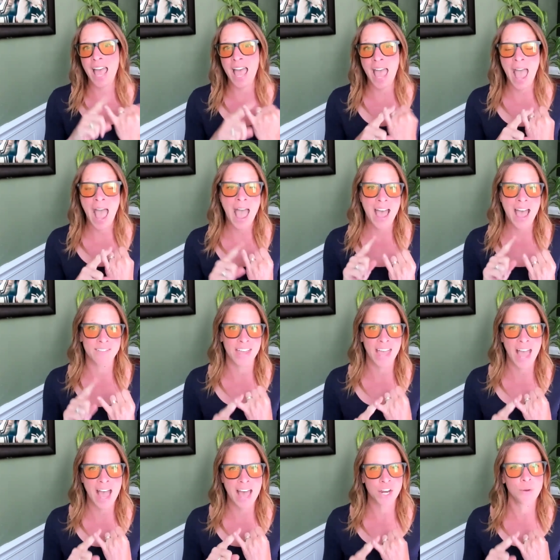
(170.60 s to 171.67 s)
having
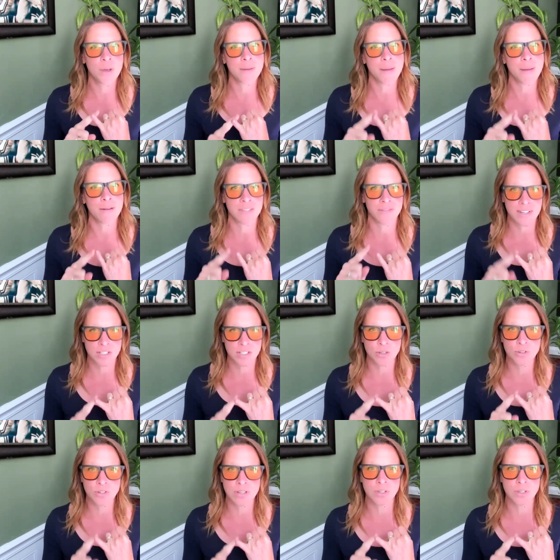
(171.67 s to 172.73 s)
adequate amounts of
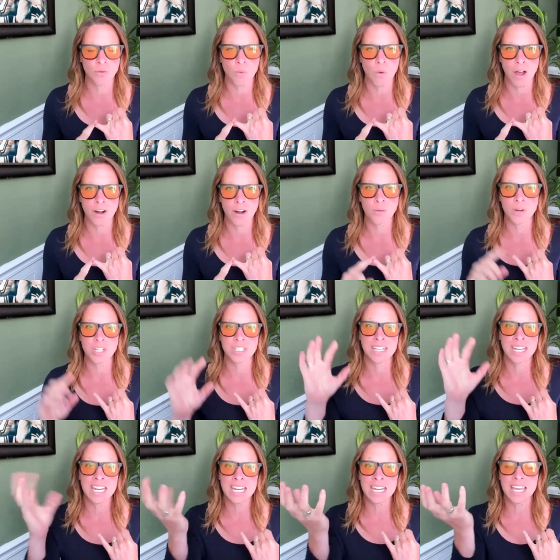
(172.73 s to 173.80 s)
exclusion zone water, which
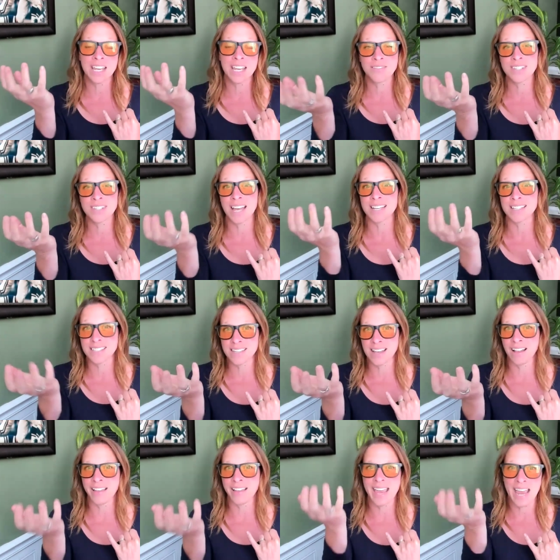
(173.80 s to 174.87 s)
gives a
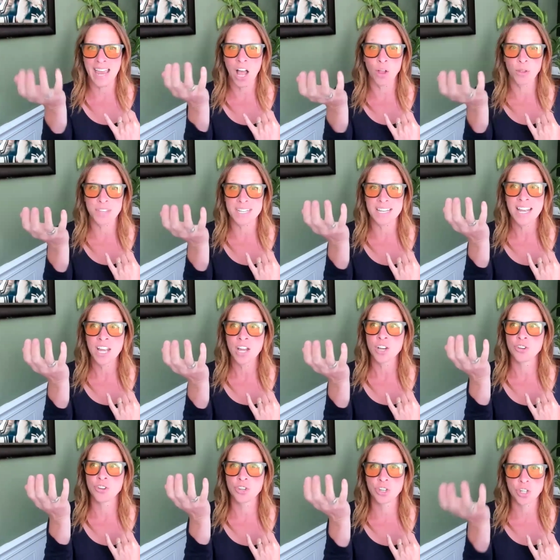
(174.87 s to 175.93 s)
cell a healthy
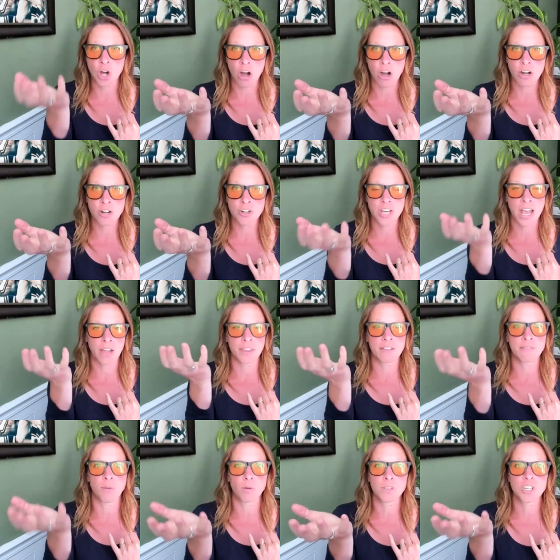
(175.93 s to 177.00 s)
charge, a
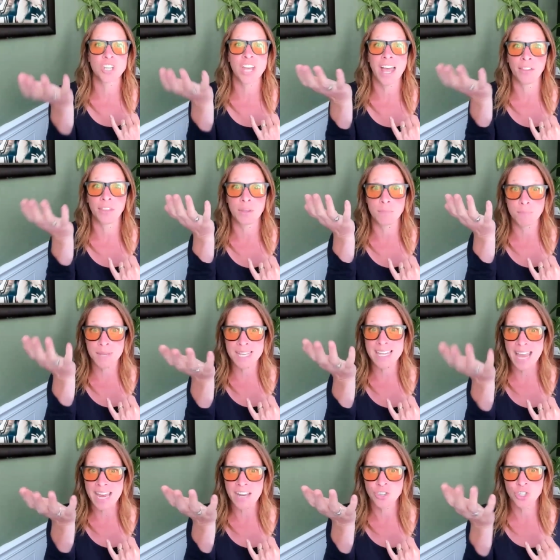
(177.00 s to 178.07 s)
healthy voltage, a healthy
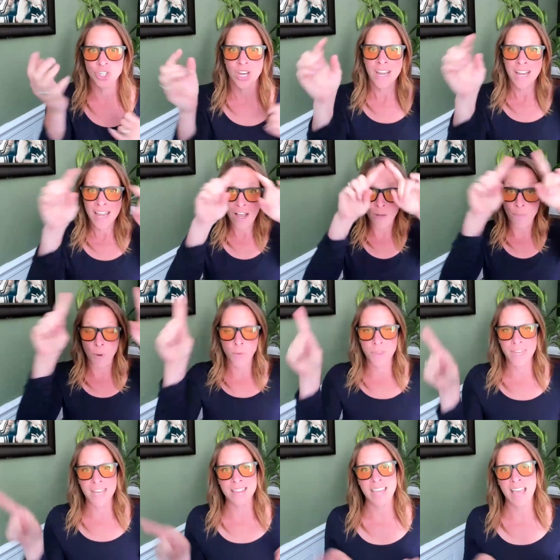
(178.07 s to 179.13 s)
pH, both
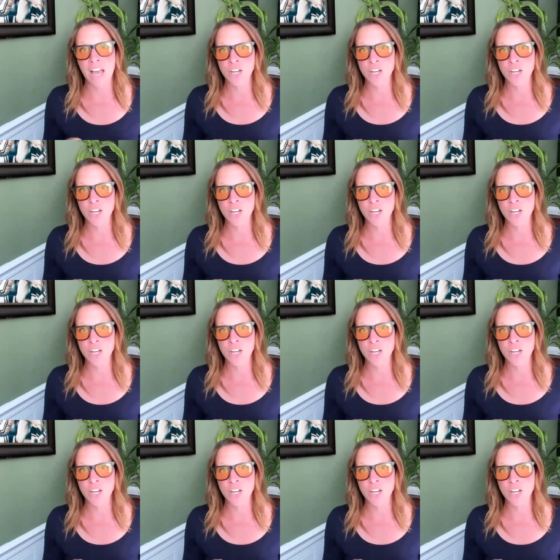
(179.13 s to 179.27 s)
in the